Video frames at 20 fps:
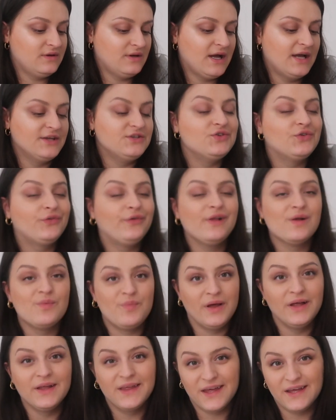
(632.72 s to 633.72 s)
I do feel a
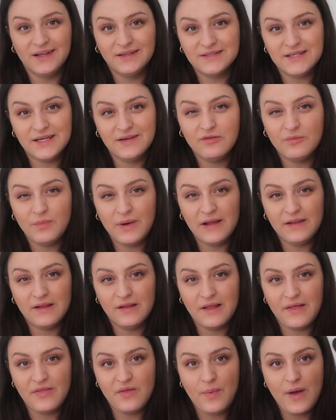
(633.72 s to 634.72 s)
bit guilty for buying the
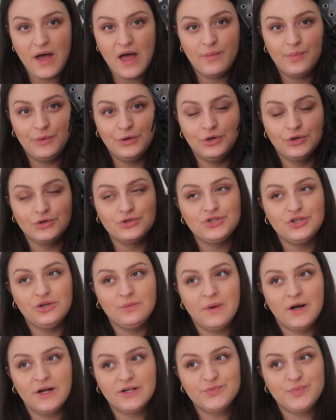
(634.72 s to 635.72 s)
leather pair, but not too
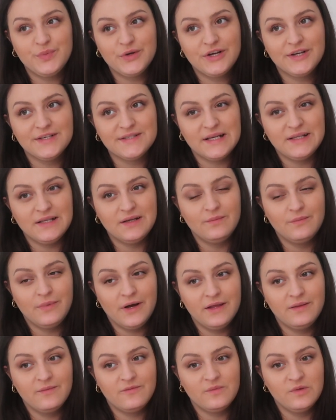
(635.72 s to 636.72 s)
much because I didn't
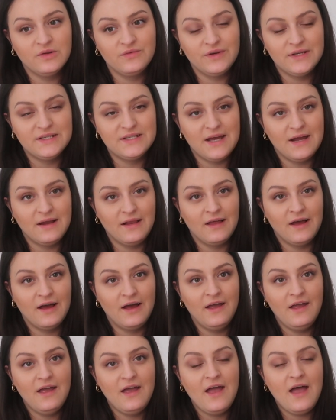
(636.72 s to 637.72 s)
buy them from the retailer.
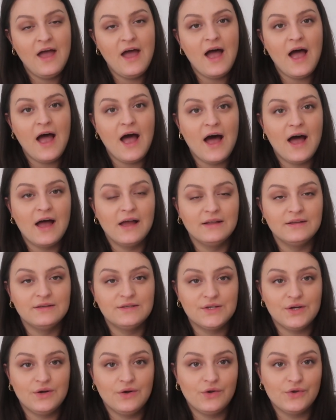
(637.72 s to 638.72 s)

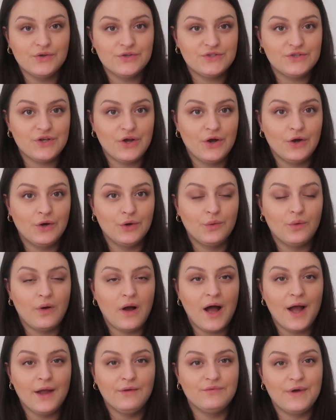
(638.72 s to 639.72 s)
And also
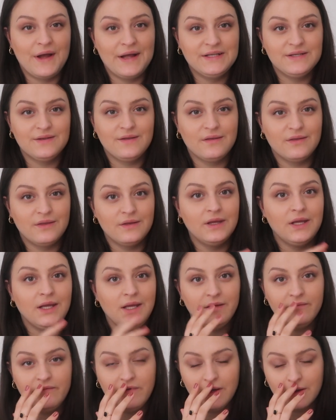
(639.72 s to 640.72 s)
I read that
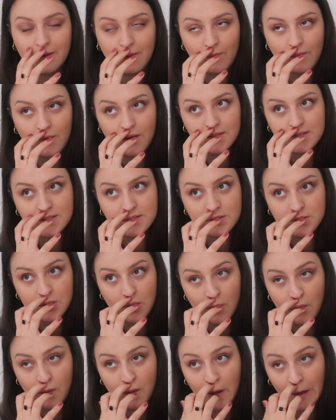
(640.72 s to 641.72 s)
the vegan ones
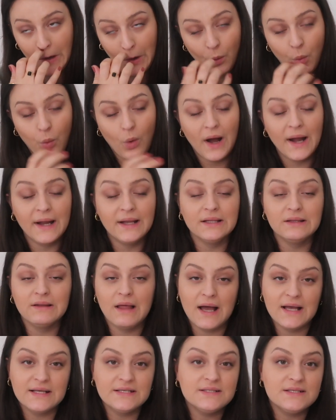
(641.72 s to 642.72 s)
don't quite
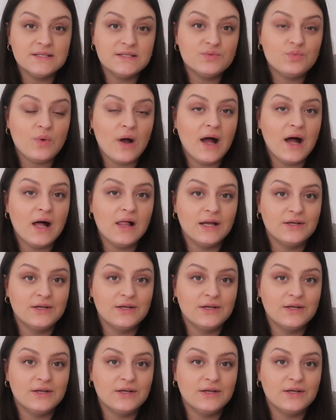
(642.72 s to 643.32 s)
last as well.